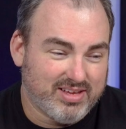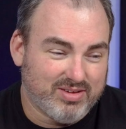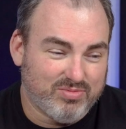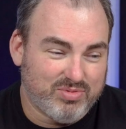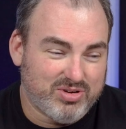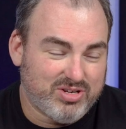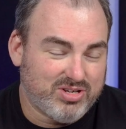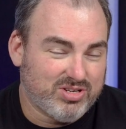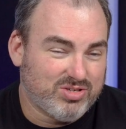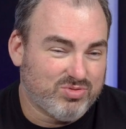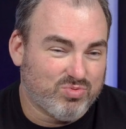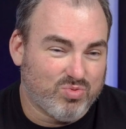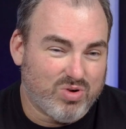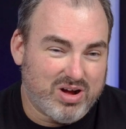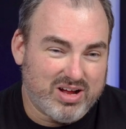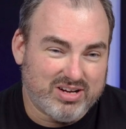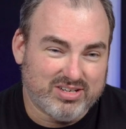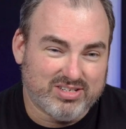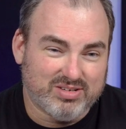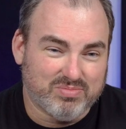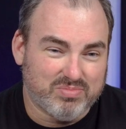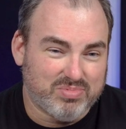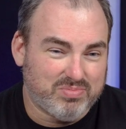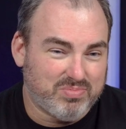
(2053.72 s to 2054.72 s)
We just
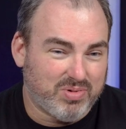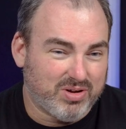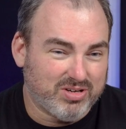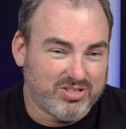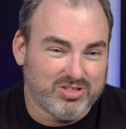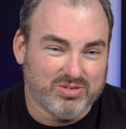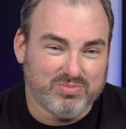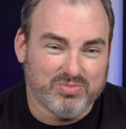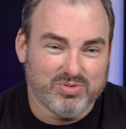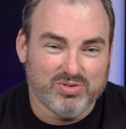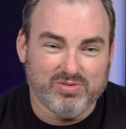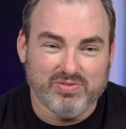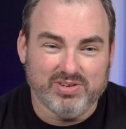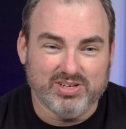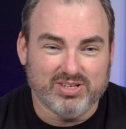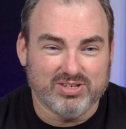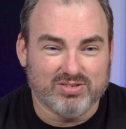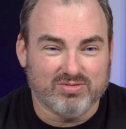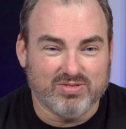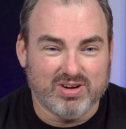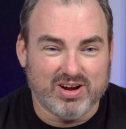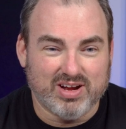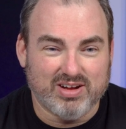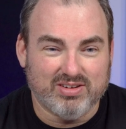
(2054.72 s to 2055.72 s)
watched a bunch of movies
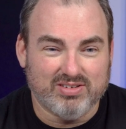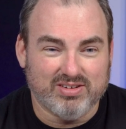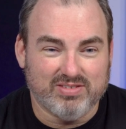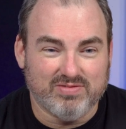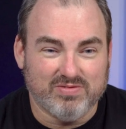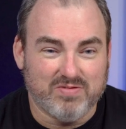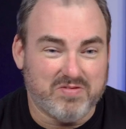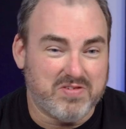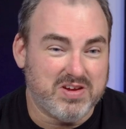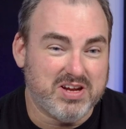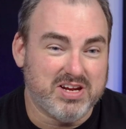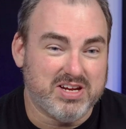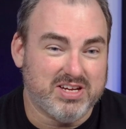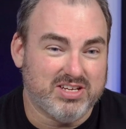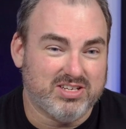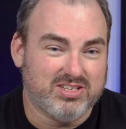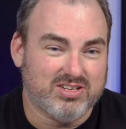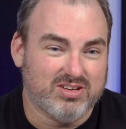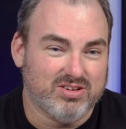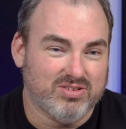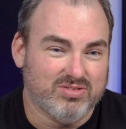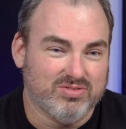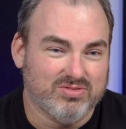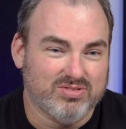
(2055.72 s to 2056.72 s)
around Infinity
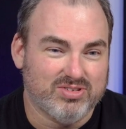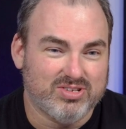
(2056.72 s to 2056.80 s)
Stones.